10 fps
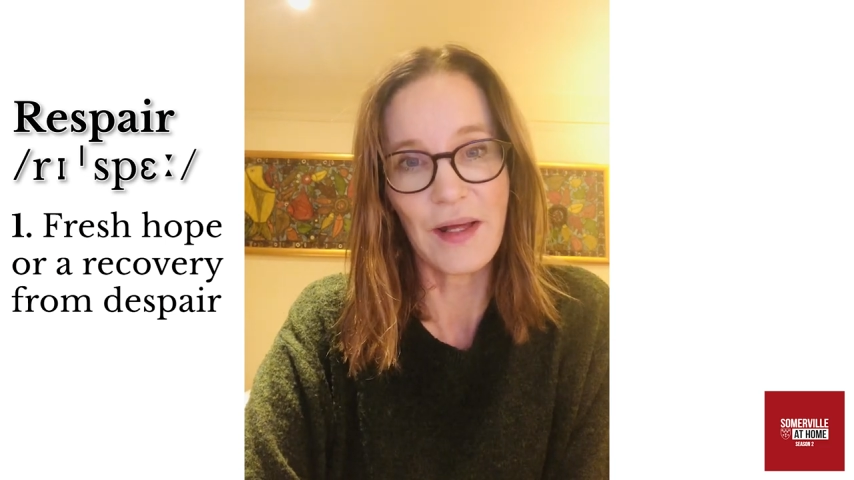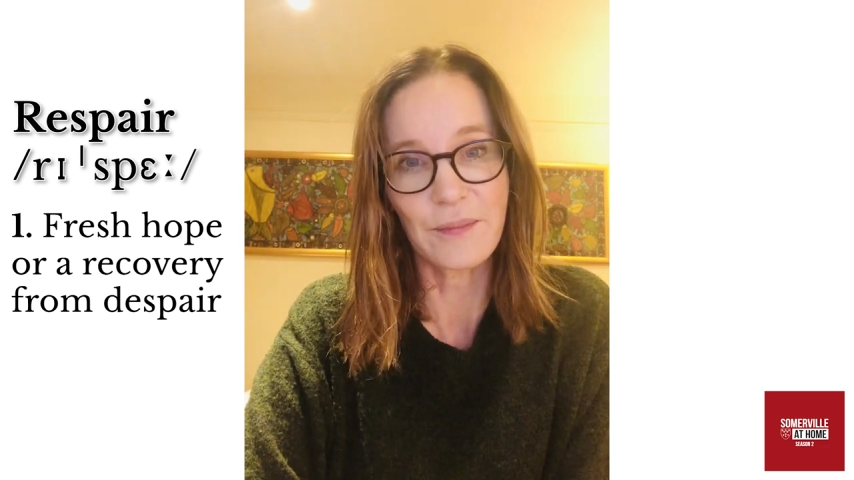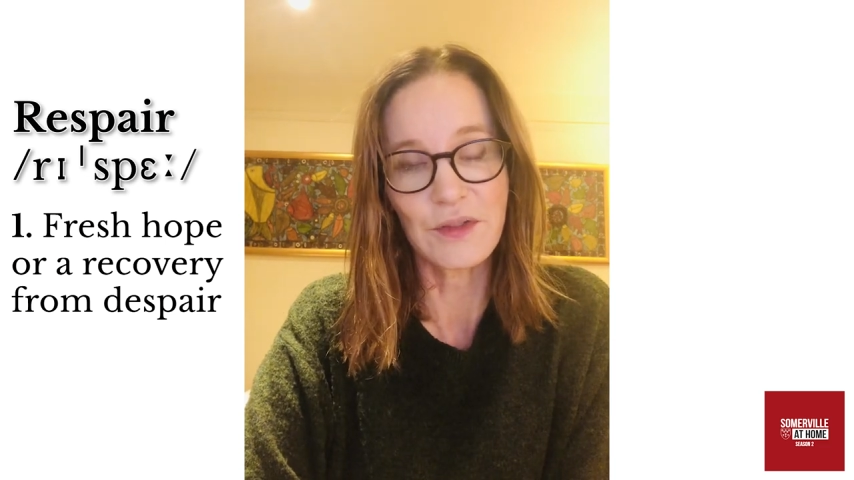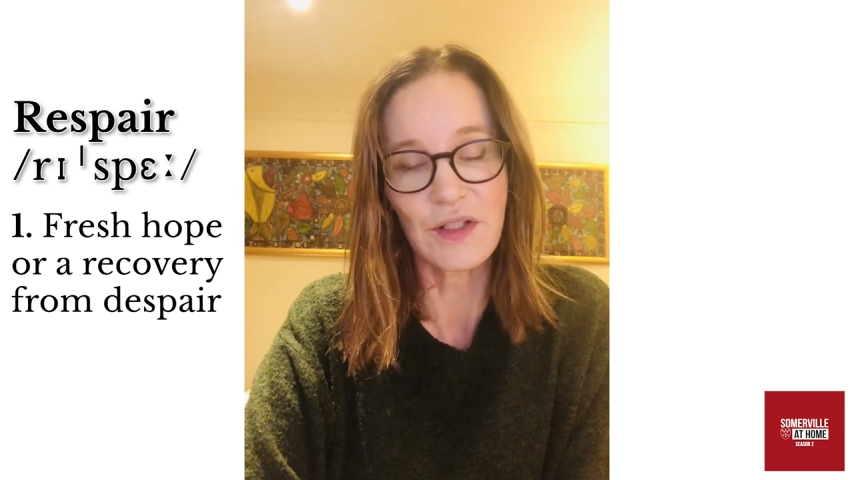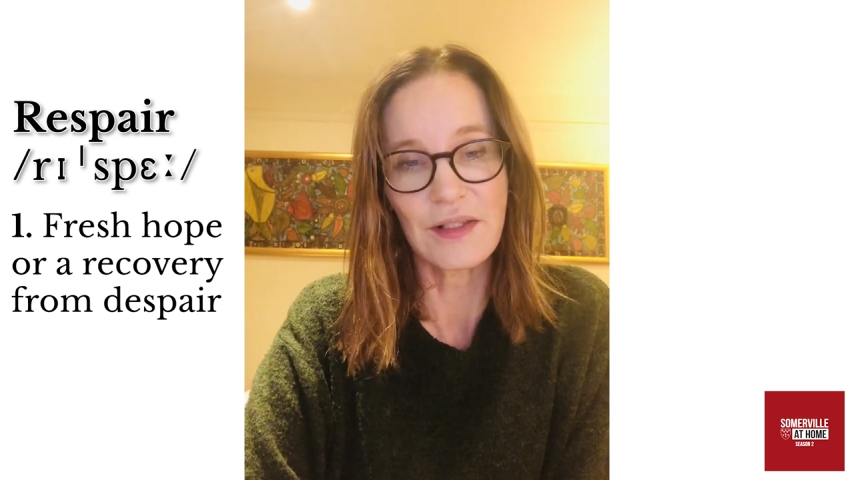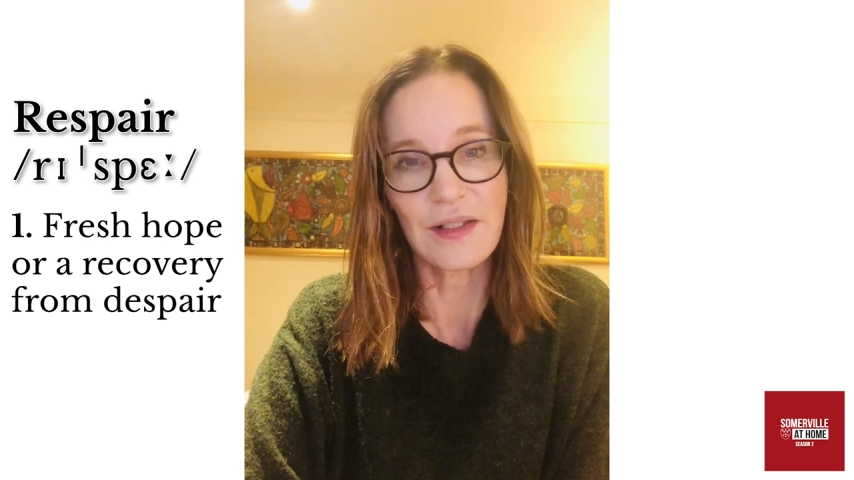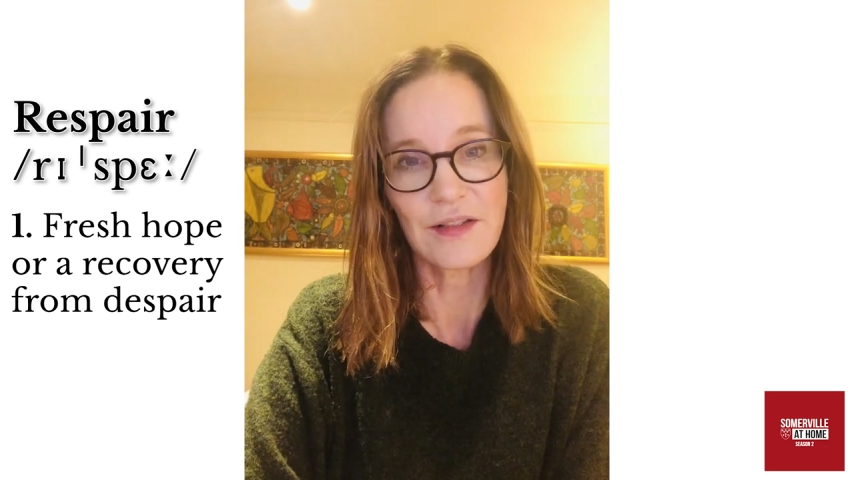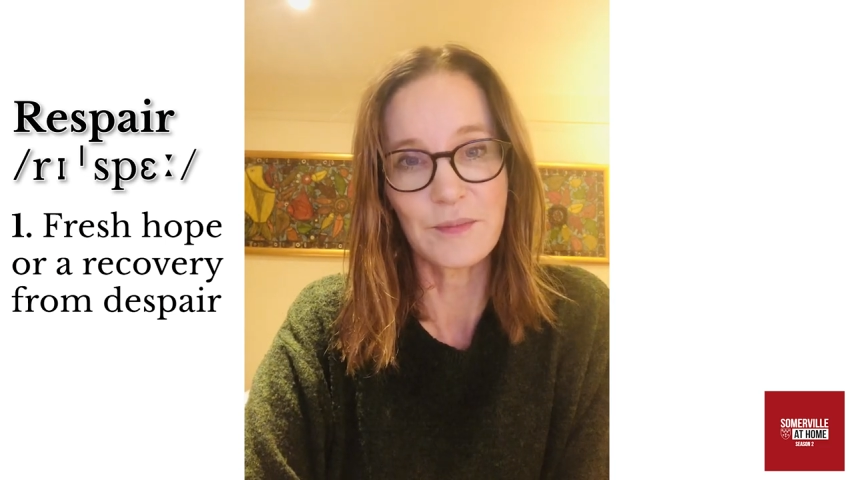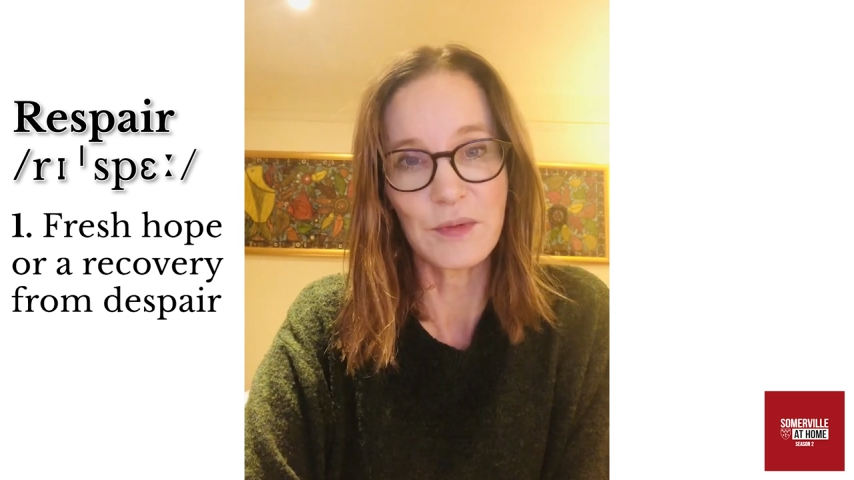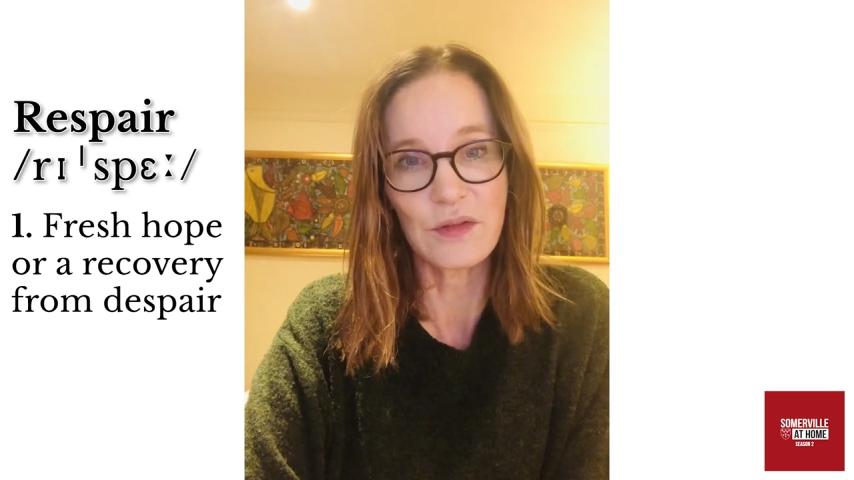which I think is
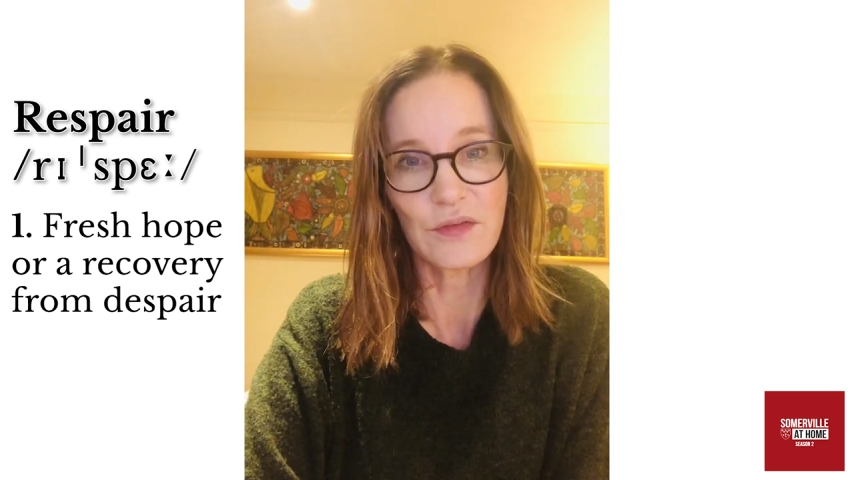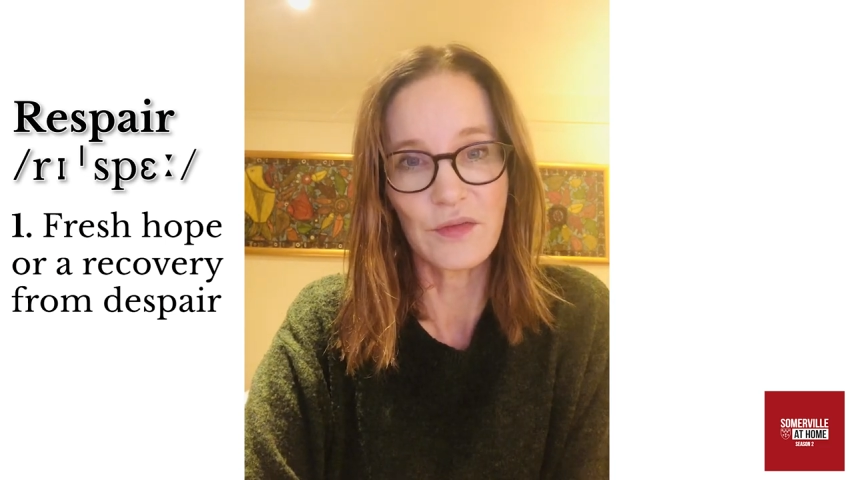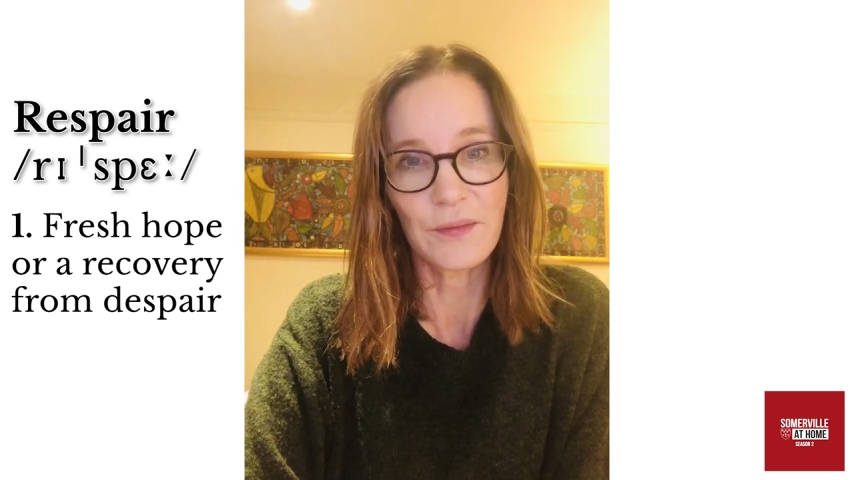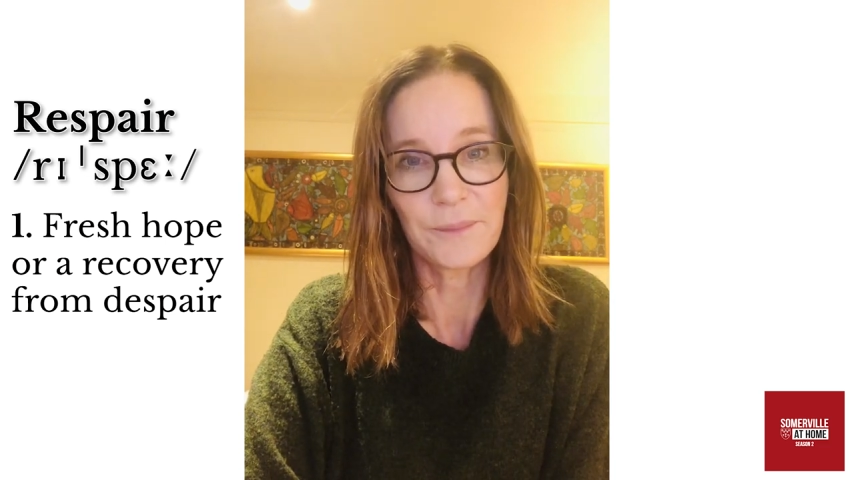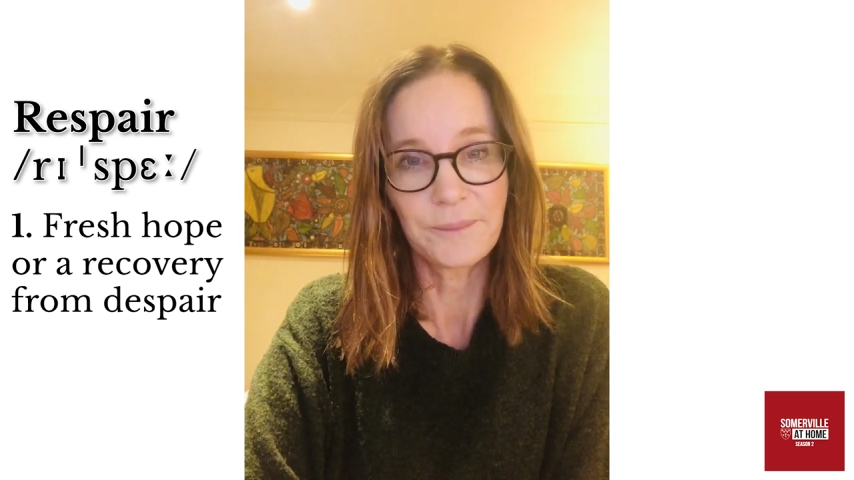beautiful.